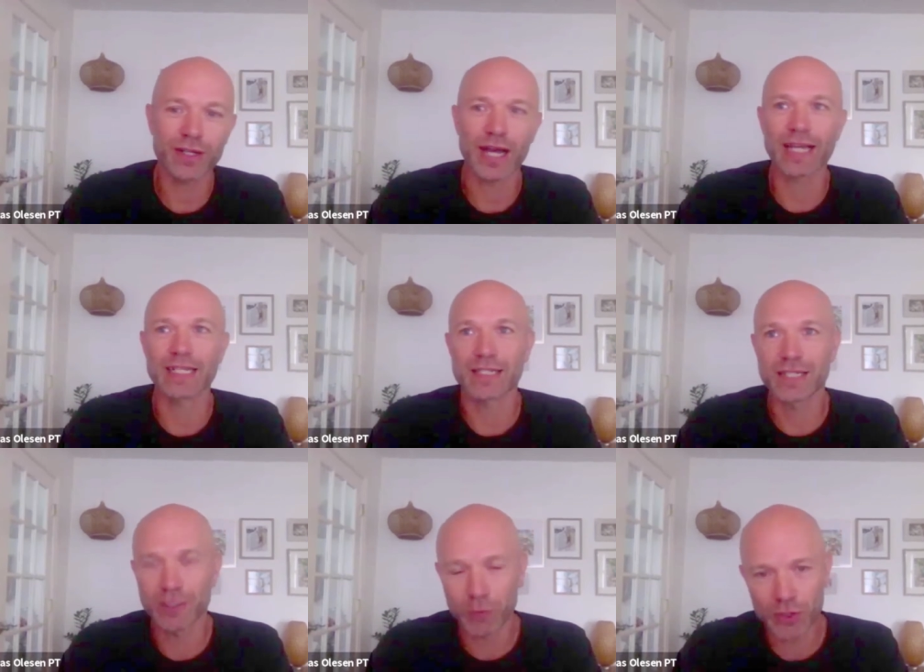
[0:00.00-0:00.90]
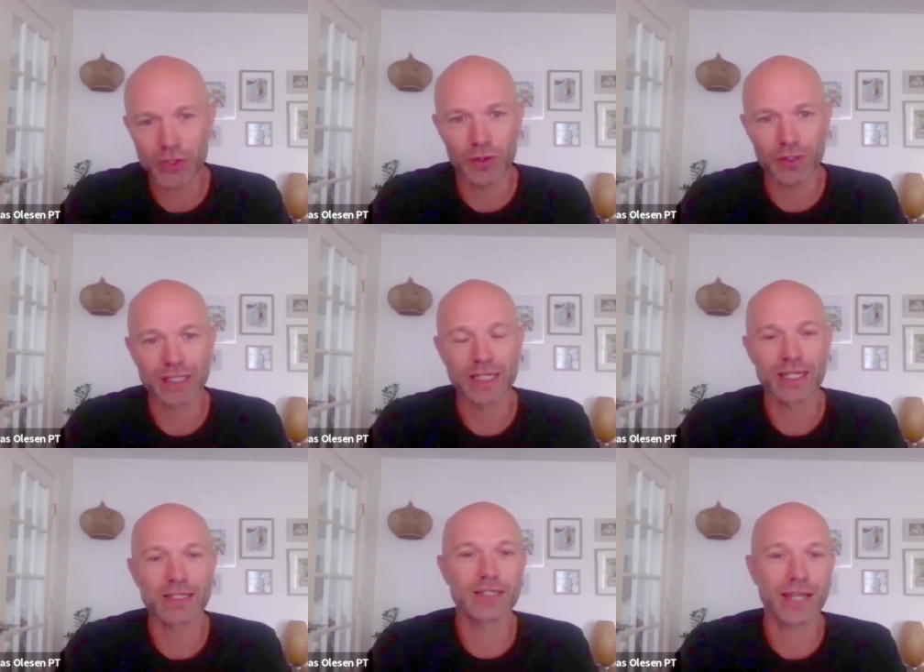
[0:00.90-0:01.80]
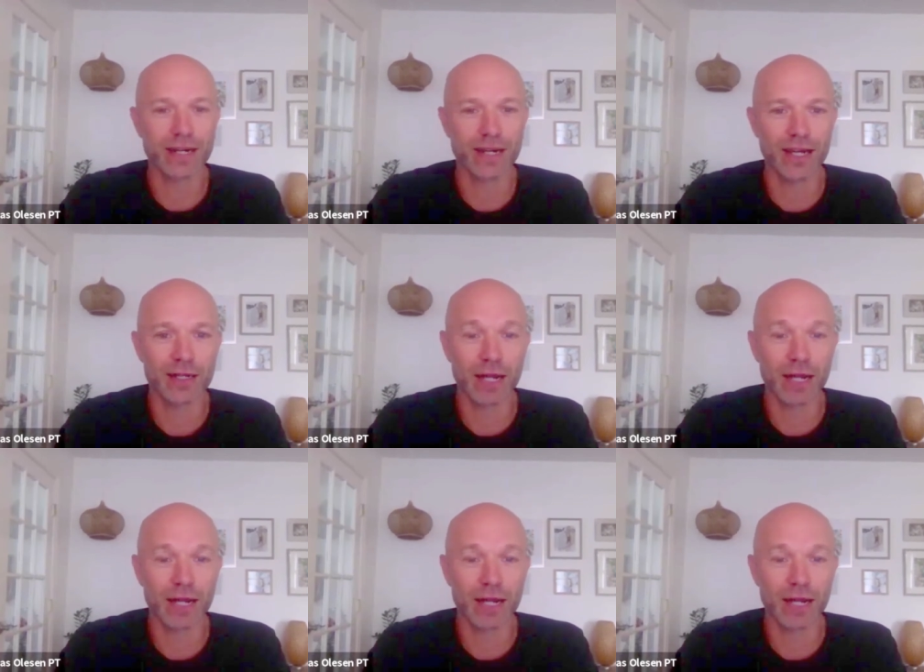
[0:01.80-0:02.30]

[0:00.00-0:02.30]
i can see the result in their stat line